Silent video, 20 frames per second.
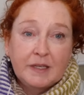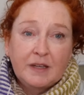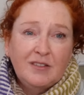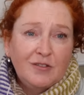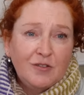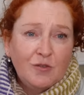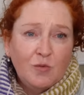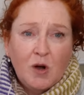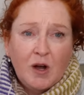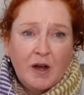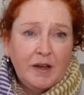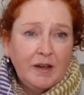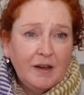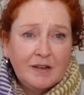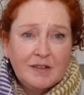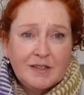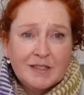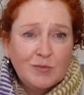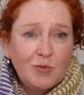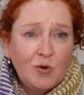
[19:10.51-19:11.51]
I don't know why. I
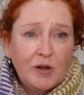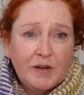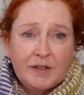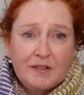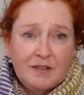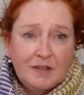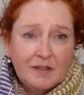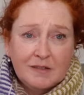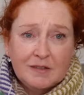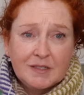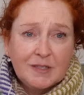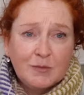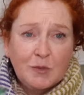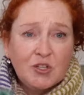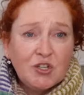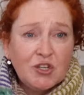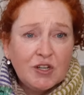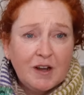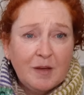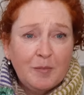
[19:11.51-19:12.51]
just wanted to
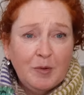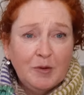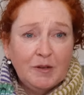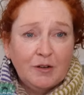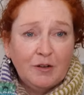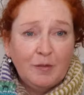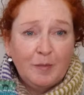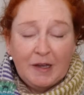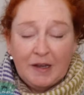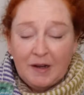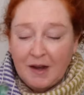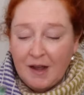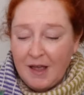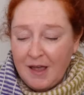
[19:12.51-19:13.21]
switch it up a little bit.